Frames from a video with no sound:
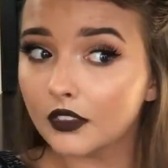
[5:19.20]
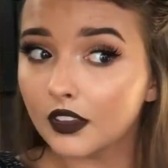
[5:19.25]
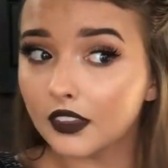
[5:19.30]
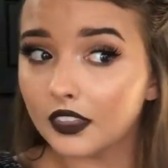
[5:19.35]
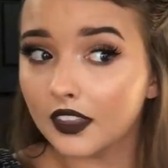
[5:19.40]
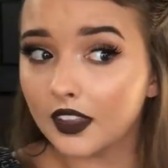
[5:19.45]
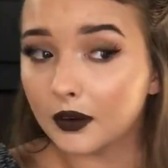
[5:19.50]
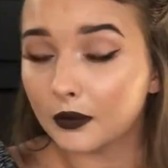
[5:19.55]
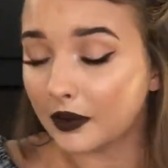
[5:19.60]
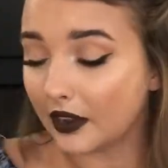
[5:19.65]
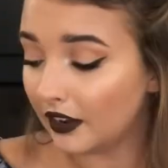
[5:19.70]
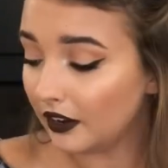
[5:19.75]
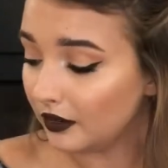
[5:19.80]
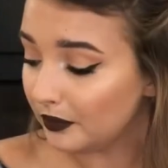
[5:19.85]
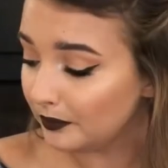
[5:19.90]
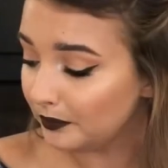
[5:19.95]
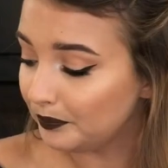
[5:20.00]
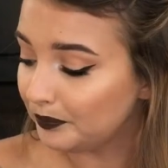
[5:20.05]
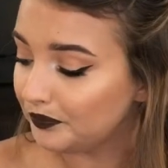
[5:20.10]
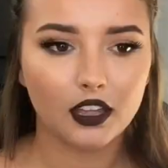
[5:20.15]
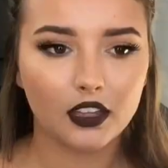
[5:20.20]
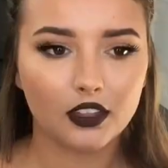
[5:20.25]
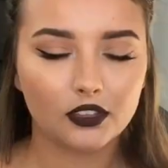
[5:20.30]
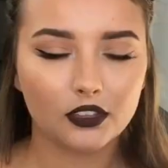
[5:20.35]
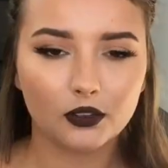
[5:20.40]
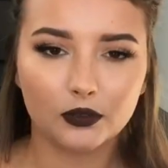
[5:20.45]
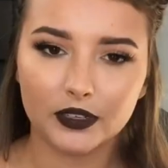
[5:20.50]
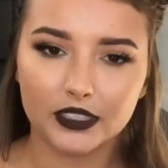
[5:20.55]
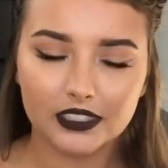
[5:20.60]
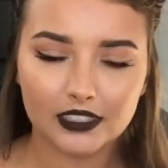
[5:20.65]
And there we go.
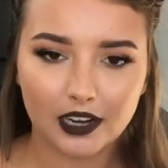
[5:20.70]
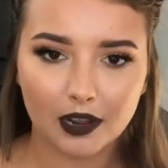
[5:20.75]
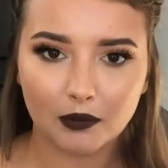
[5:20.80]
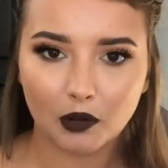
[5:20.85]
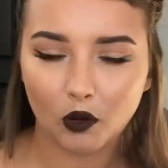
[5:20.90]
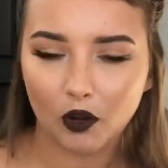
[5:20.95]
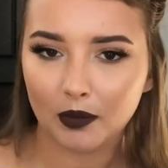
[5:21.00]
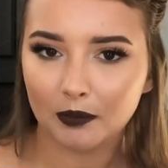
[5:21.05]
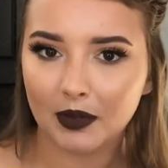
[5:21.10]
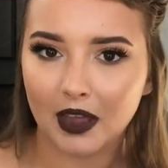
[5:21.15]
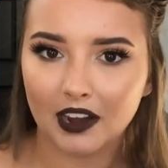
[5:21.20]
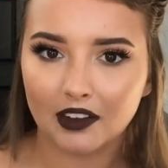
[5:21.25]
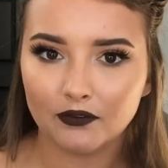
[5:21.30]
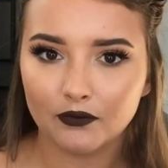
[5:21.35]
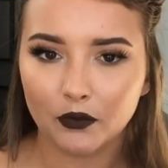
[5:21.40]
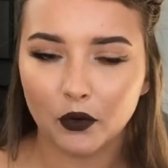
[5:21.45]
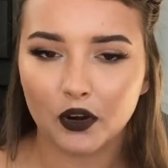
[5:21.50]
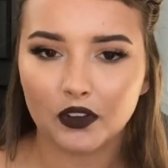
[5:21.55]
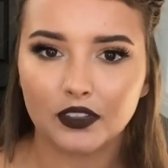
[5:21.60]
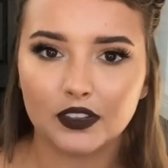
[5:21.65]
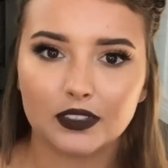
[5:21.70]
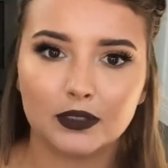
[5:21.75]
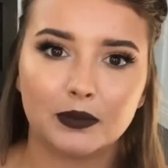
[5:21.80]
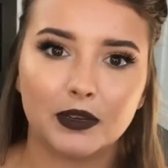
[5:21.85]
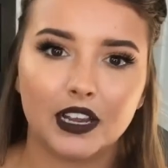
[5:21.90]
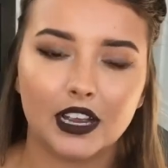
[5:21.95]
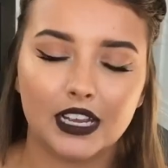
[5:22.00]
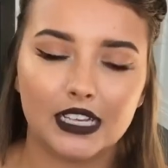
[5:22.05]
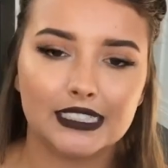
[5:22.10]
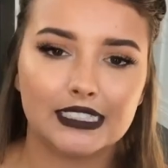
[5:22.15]
The reason I'm going back and forth is
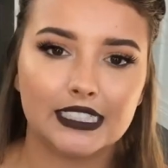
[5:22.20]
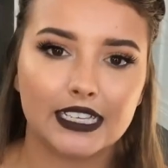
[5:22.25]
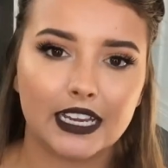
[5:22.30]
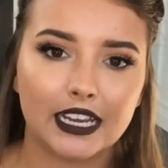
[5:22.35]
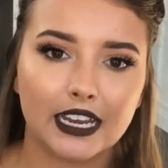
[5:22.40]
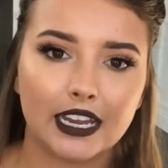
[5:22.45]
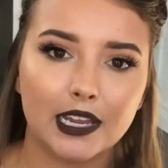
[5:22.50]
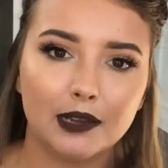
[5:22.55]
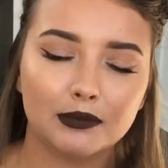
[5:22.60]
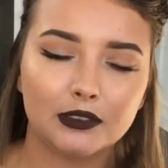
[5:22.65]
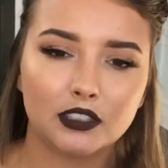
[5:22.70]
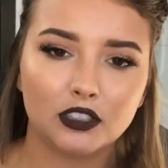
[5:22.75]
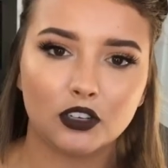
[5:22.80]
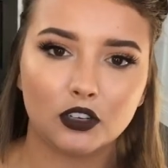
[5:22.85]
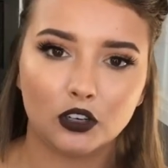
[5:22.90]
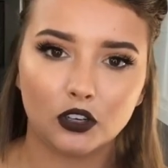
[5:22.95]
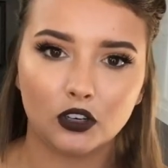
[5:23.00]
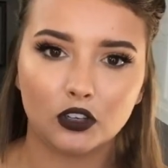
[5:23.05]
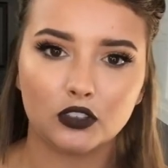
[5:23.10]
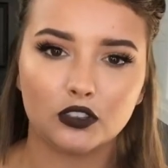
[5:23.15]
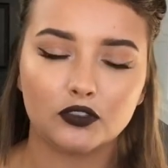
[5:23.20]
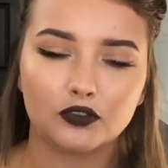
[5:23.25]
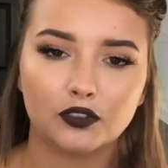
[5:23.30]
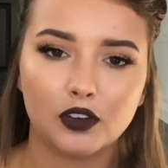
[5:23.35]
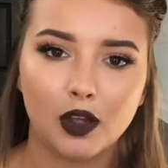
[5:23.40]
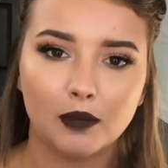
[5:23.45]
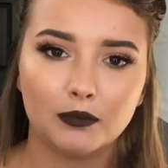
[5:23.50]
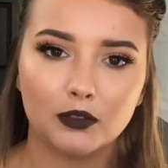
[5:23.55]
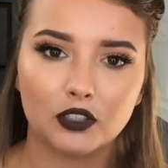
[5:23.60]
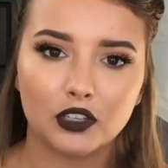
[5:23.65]
because it keeps the curls
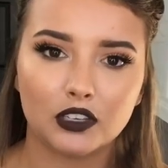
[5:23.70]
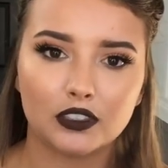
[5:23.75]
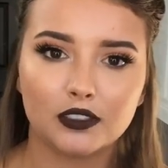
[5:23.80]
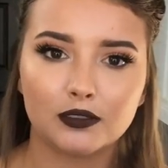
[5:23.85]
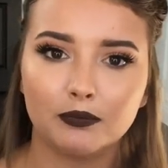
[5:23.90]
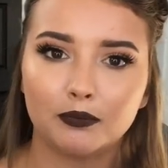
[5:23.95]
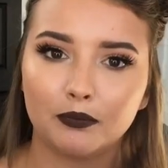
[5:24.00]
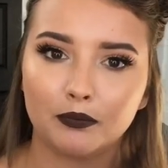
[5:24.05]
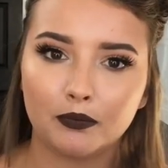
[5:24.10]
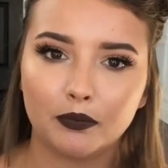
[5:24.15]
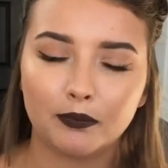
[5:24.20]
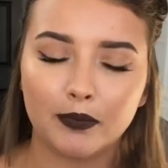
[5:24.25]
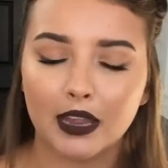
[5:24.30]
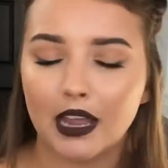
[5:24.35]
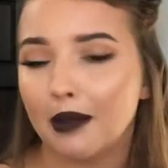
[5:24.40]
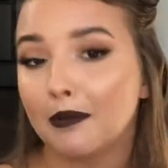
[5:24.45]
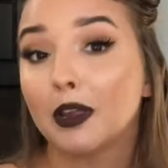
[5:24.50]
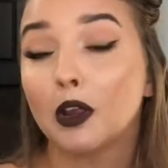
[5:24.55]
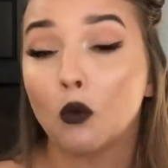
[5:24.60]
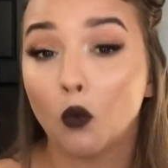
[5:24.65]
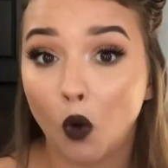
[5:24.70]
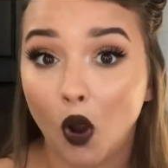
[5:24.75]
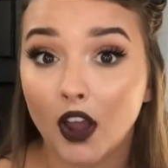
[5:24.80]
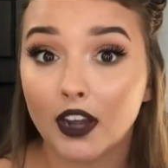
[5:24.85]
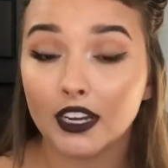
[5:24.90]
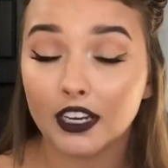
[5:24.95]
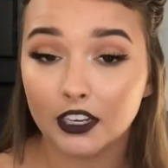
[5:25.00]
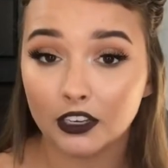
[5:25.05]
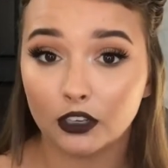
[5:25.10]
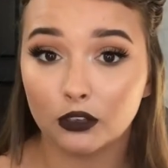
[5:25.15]
from just becoming
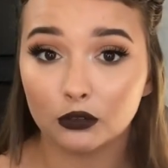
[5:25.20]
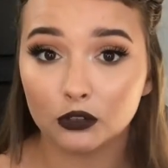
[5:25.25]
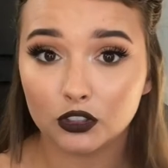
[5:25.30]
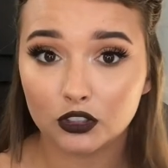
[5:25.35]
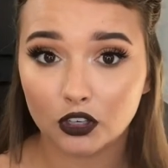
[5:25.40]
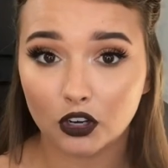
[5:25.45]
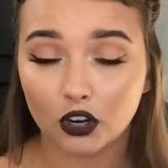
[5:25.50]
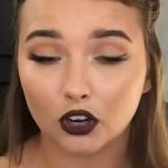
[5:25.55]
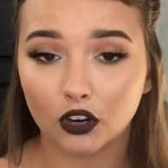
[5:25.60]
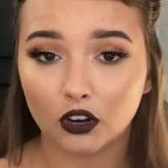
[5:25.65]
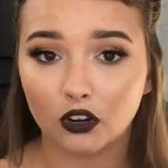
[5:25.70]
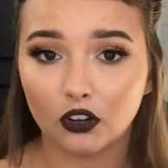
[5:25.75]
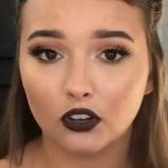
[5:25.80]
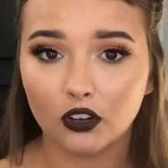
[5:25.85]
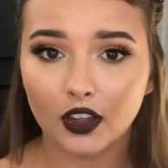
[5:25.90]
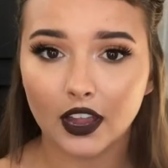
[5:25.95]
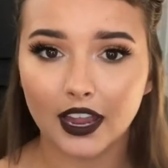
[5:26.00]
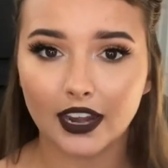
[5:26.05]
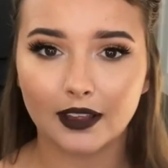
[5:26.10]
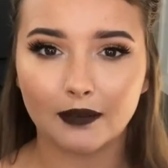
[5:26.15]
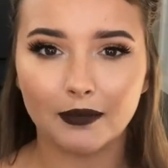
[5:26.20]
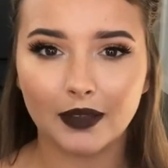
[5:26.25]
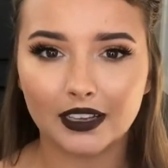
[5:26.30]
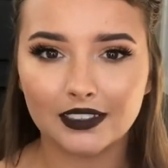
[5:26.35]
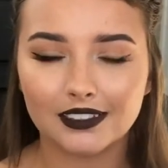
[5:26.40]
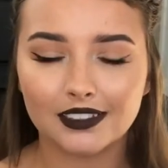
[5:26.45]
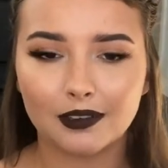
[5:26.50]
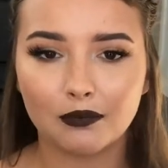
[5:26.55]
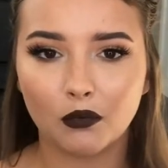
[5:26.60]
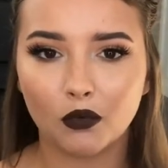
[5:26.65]
one huge curl, and it
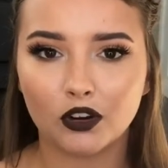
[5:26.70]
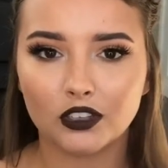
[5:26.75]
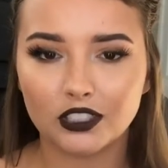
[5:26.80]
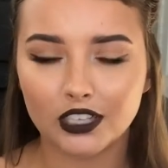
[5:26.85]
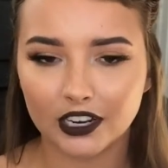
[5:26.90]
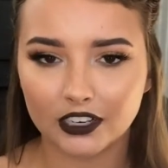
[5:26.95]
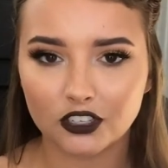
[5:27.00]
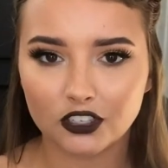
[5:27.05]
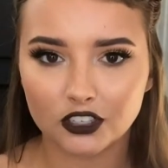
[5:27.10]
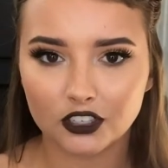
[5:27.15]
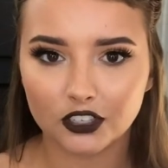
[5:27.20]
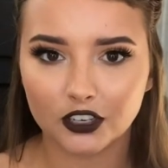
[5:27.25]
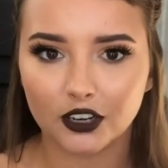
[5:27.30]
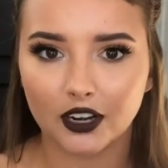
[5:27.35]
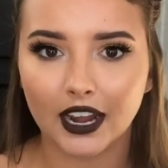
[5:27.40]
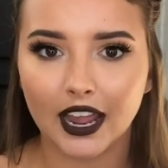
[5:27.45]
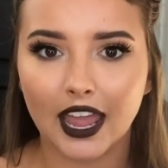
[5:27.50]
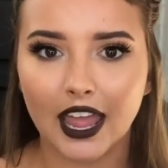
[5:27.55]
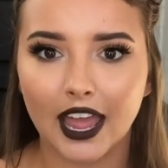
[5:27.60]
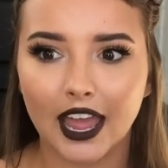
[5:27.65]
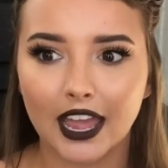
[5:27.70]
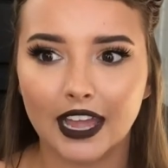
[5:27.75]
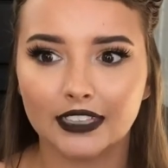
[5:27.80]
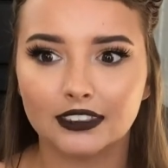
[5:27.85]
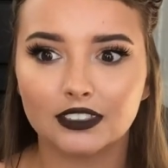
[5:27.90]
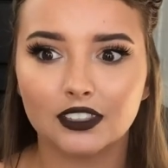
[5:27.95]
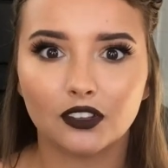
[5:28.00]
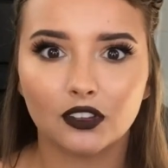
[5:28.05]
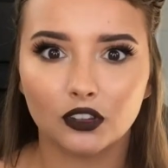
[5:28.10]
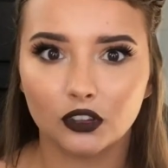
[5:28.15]
makes it more textured
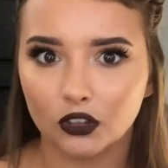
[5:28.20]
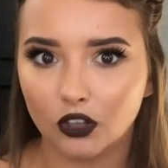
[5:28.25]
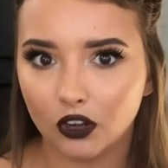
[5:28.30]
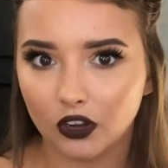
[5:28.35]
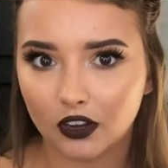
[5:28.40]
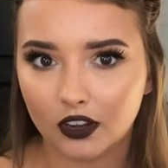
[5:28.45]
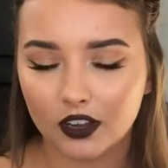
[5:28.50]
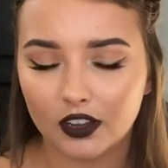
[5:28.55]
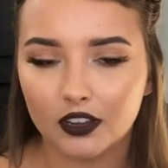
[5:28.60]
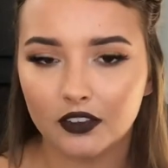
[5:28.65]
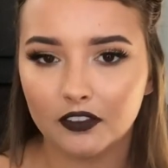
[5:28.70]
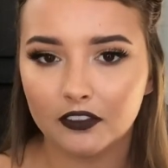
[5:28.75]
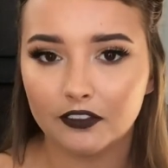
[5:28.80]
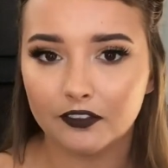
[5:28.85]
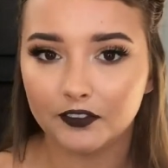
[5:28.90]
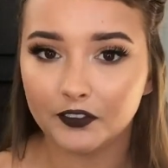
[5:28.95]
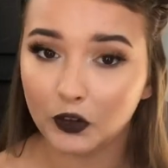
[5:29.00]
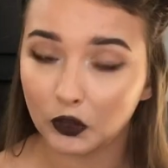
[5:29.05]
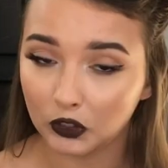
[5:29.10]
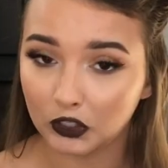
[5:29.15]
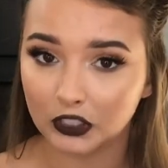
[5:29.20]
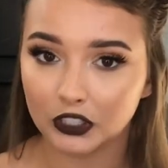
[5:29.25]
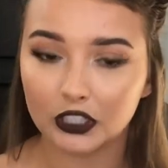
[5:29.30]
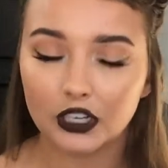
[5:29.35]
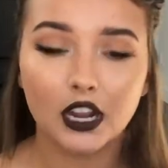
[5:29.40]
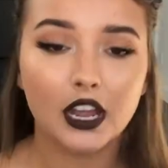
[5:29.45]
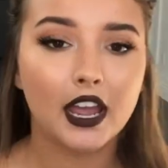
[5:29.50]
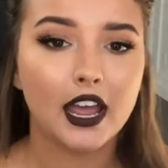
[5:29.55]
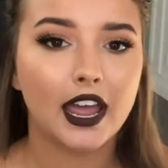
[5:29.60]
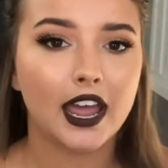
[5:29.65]
and look fuller.